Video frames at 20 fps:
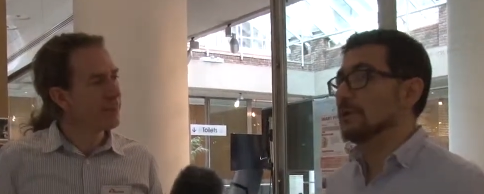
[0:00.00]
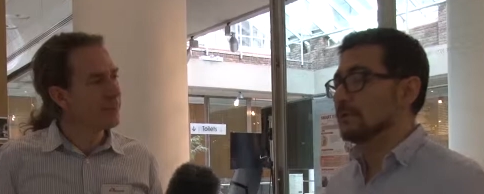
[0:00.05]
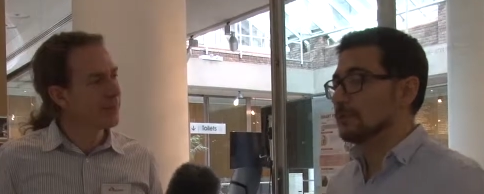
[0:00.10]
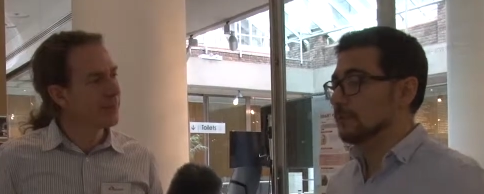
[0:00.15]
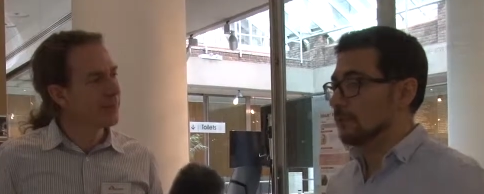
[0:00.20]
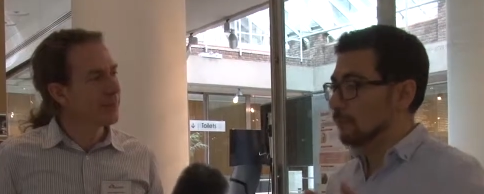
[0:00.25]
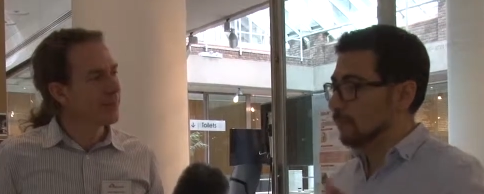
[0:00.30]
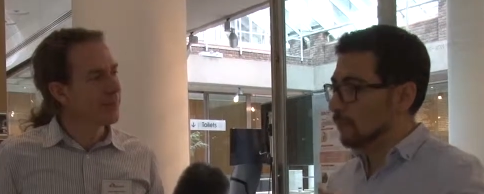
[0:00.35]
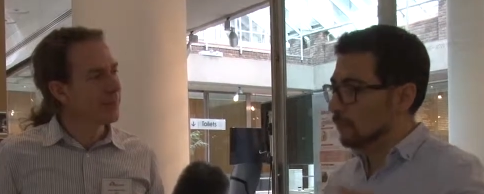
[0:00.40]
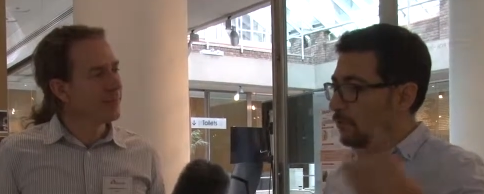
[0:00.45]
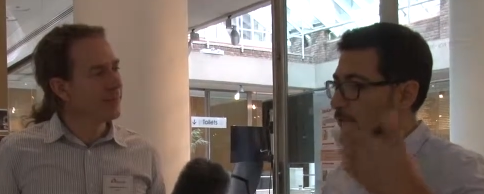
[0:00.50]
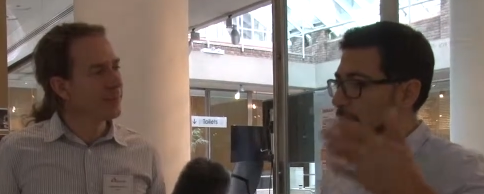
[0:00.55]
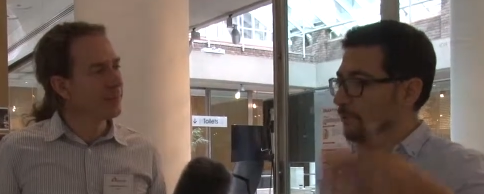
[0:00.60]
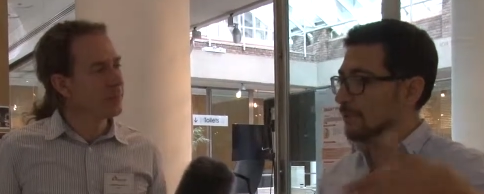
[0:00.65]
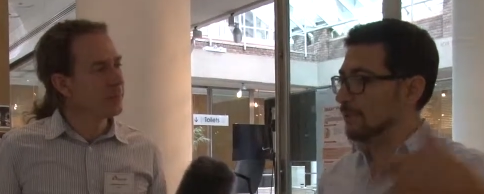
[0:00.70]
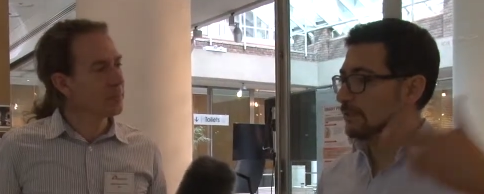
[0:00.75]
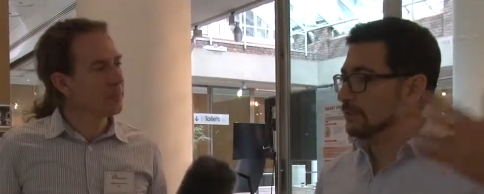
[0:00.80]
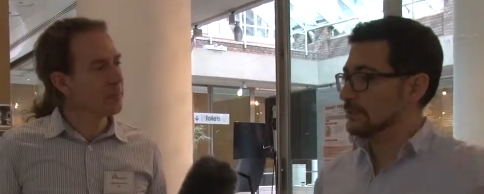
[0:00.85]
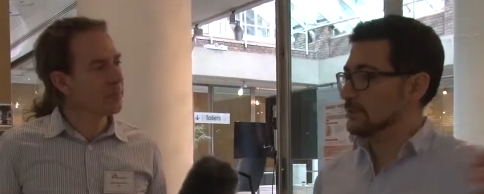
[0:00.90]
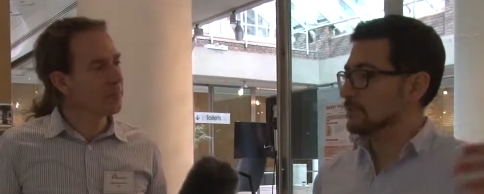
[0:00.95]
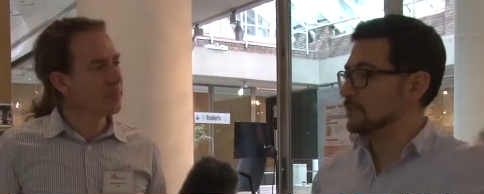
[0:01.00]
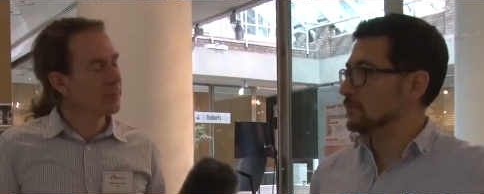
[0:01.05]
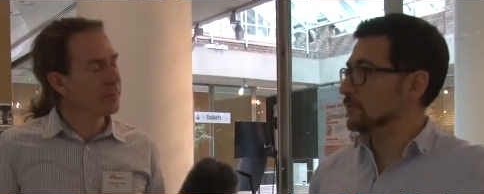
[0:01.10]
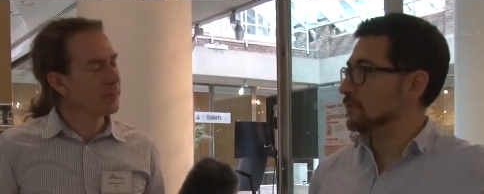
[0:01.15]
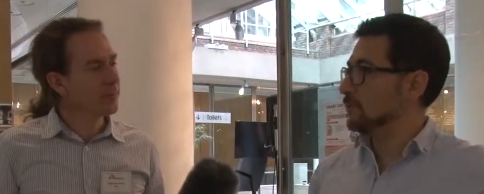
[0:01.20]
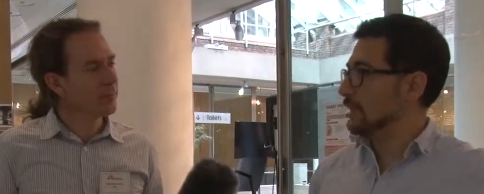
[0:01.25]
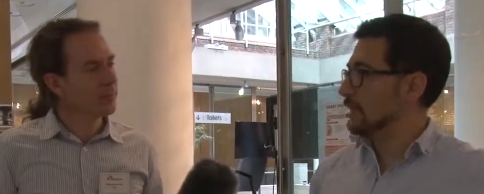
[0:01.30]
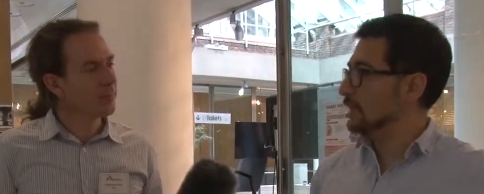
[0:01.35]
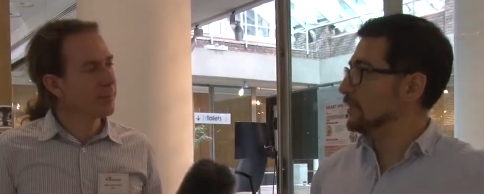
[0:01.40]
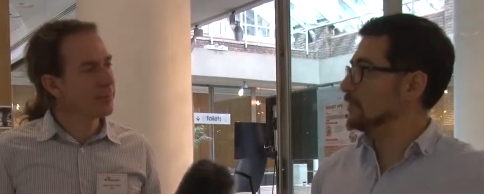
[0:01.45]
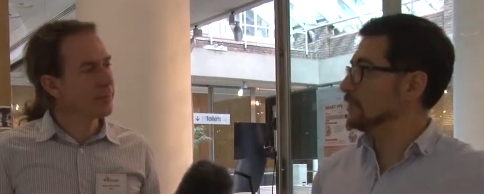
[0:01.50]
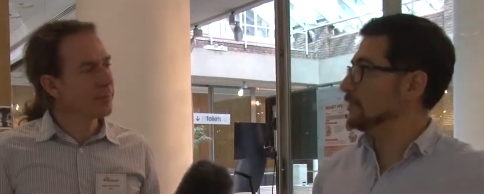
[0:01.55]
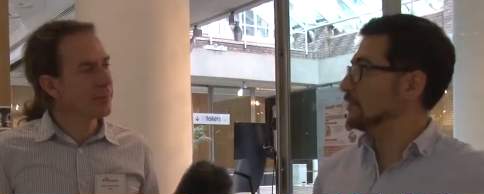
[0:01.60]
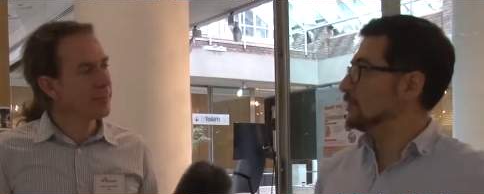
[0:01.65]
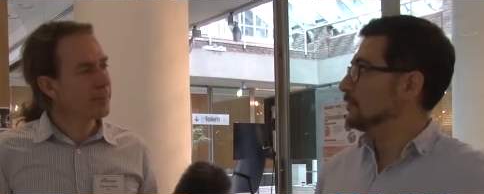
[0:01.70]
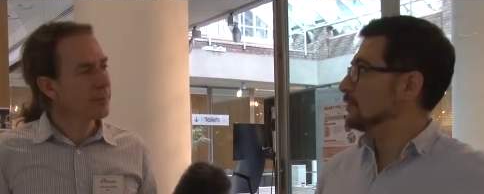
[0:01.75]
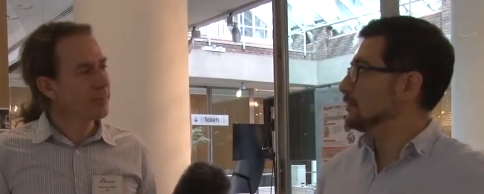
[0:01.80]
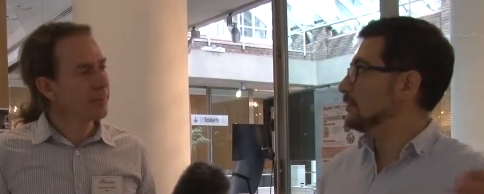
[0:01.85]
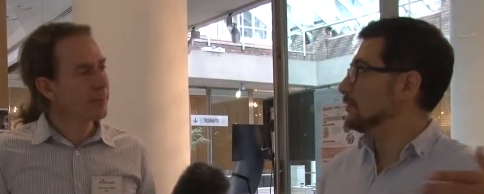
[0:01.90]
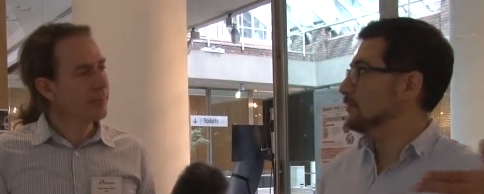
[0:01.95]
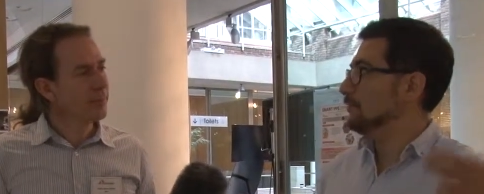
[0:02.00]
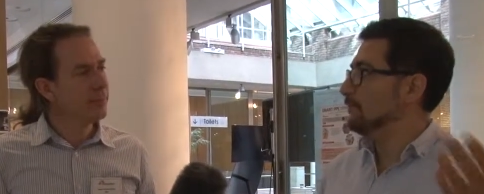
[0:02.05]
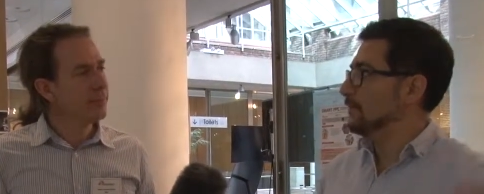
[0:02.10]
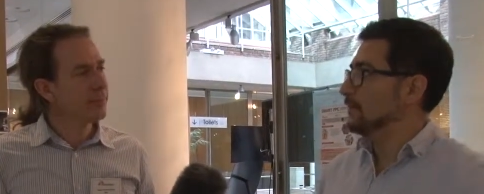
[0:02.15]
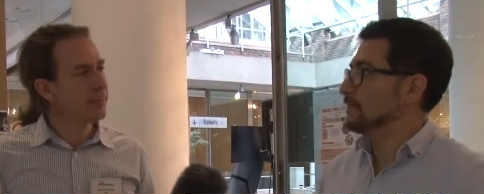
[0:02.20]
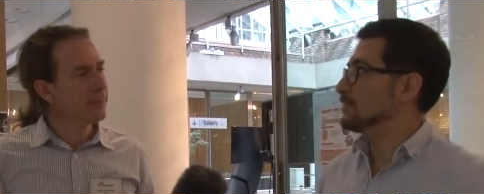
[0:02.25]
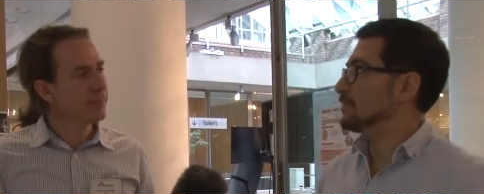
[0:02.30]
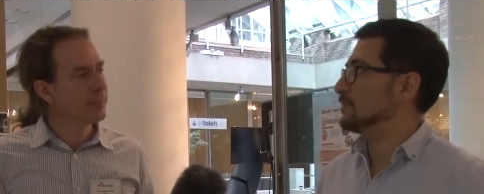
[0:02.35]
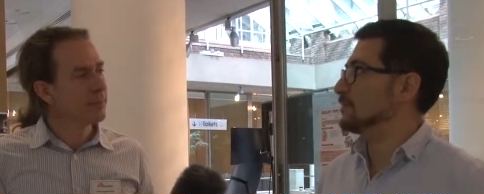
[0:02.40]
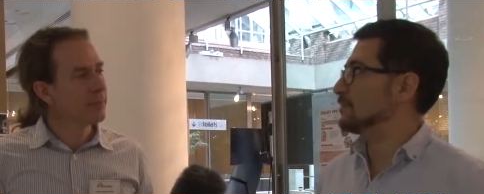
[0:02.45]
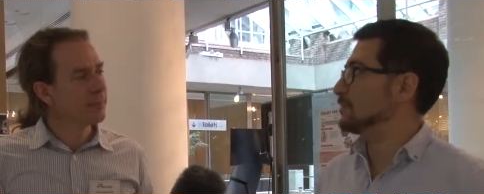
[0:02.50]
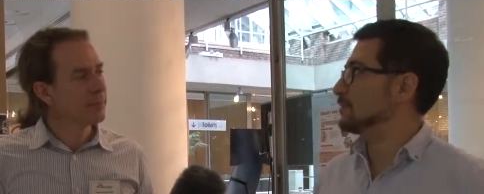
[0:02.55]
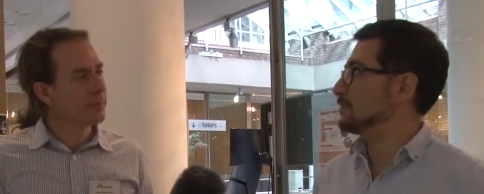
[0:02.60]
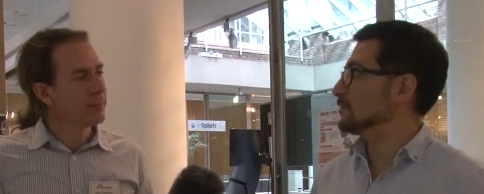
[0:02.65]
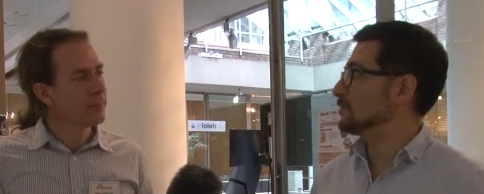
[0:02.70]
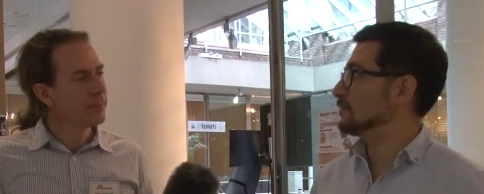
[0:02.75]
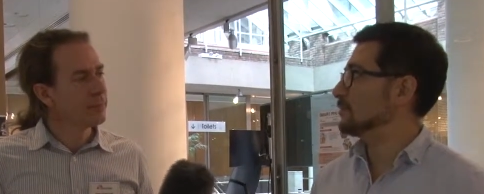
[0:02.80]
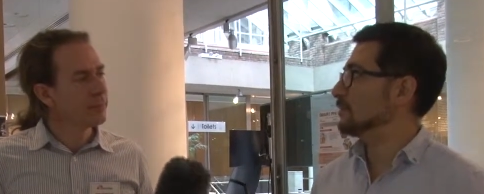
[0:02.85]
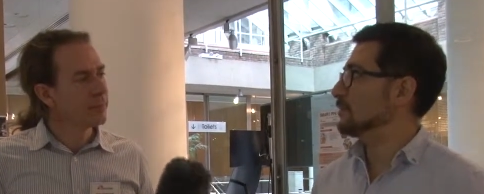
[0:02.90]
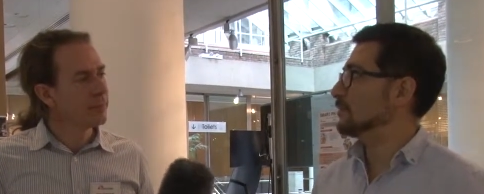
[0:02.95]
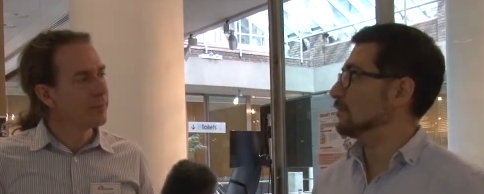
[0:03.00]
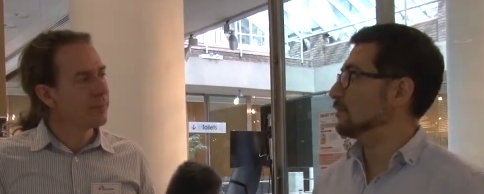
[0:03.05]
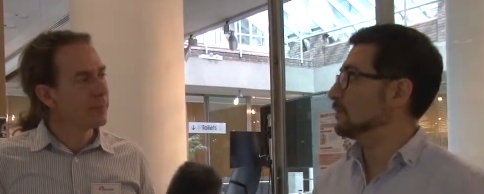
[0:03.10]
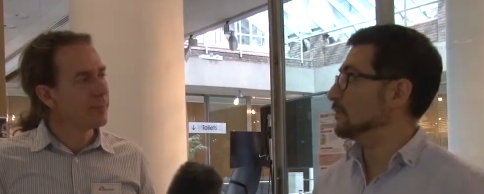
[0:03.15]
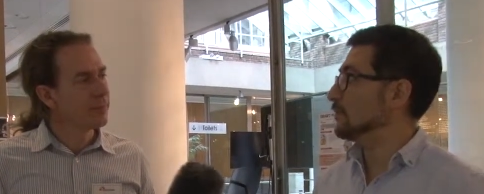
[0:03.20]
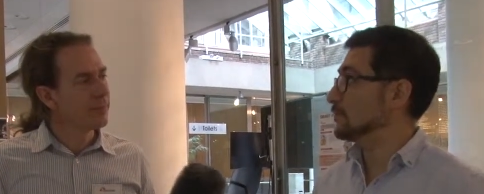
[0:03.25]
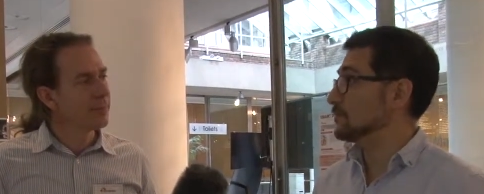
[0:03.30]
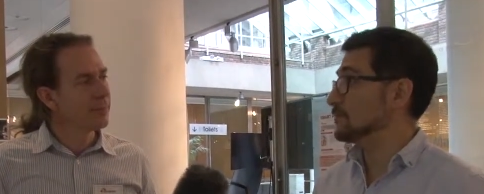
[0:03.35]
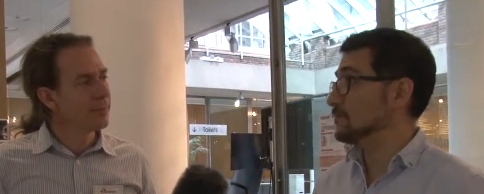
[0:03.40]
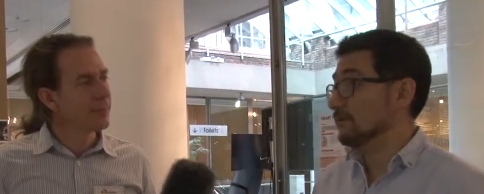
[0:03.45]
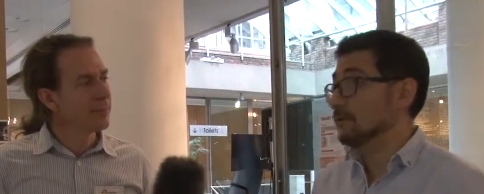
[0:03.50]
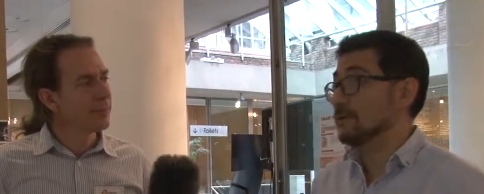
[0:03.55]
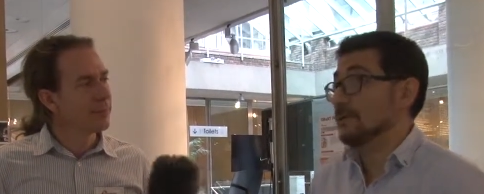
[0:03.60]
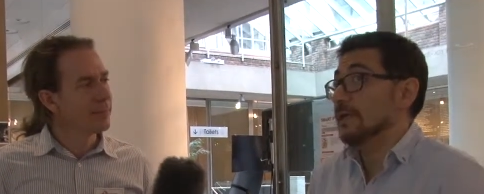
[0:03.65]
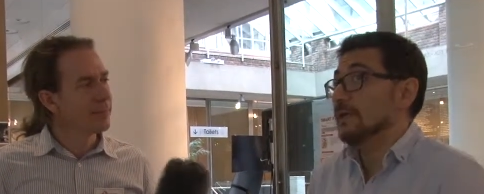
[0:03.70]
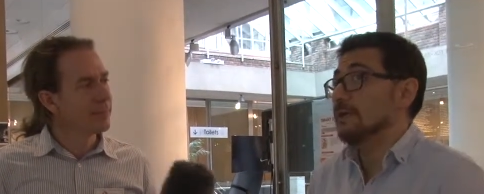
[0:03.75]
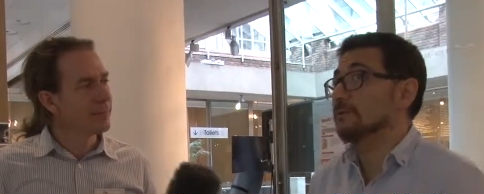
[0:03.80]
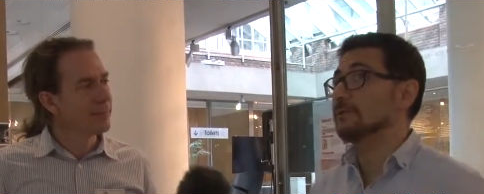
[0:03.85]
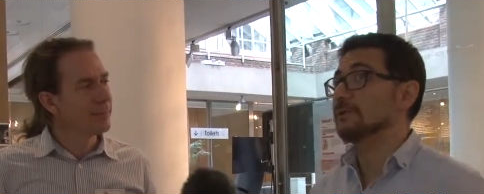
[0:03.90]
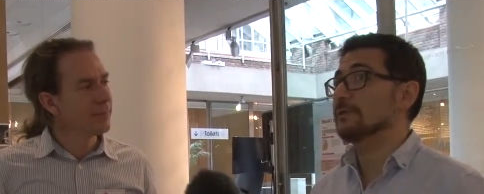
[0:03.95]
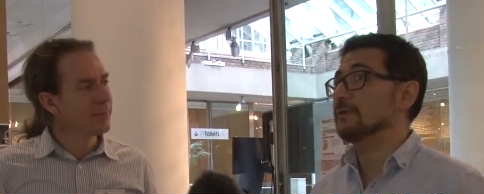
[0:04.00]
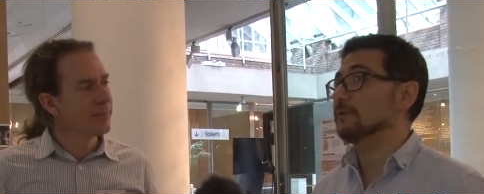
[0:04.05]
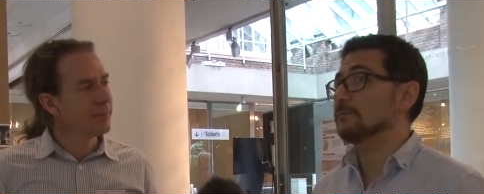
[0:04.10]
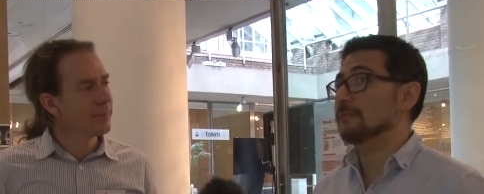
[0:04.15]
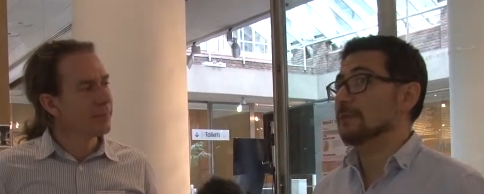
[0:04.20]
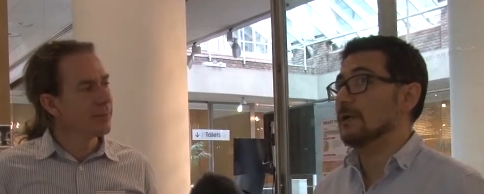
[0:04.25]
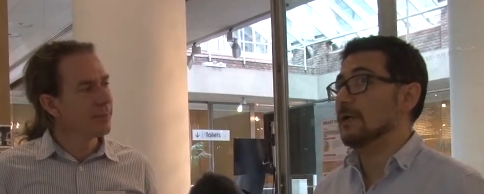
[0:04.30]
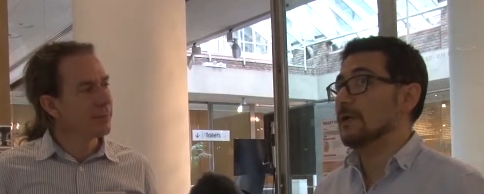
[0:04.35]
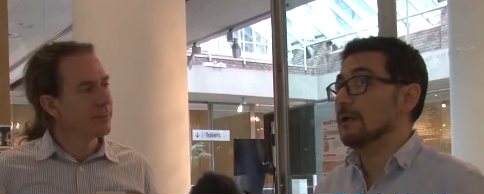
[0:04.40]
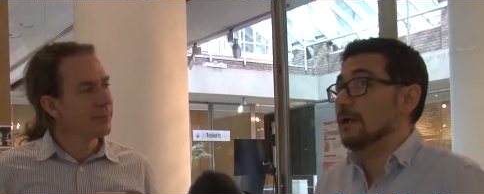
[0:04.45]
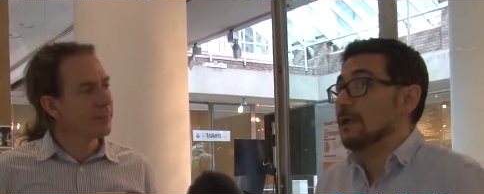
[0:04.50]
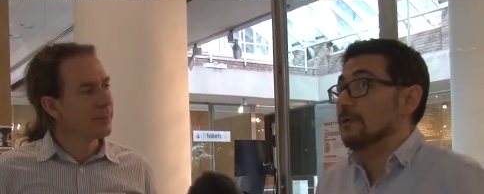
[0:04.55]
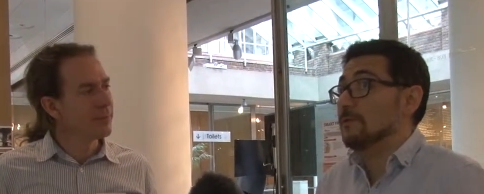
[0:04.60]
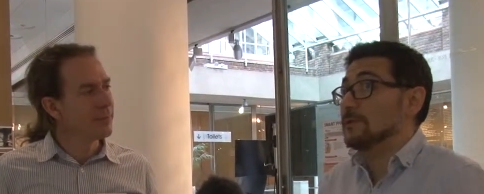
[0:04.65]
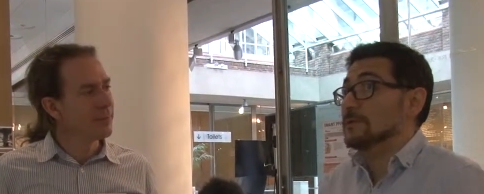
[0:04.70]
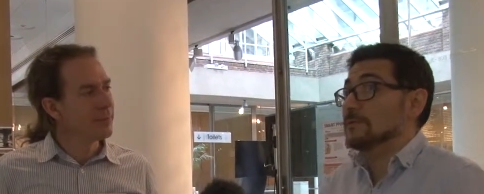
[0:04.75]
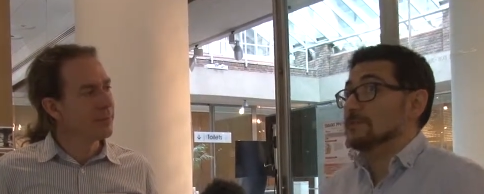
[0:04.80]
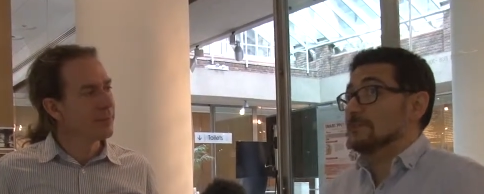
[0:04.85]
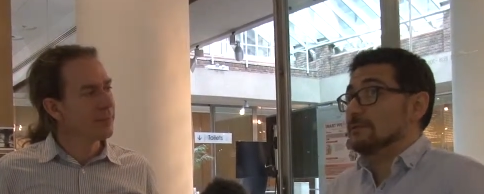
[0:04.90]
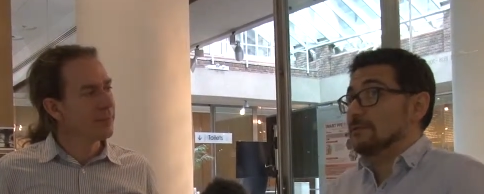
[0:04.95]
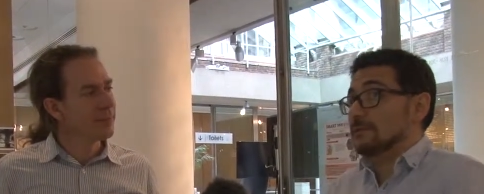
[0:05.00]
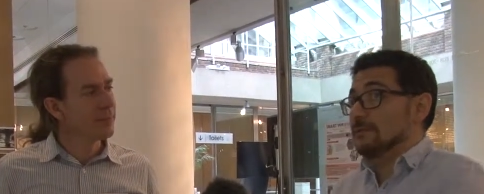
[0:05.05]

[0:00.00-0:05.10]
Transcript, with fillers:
Speaker 1: And the more buildings you make, the faster uh, it goes. So yeah, we, I, I was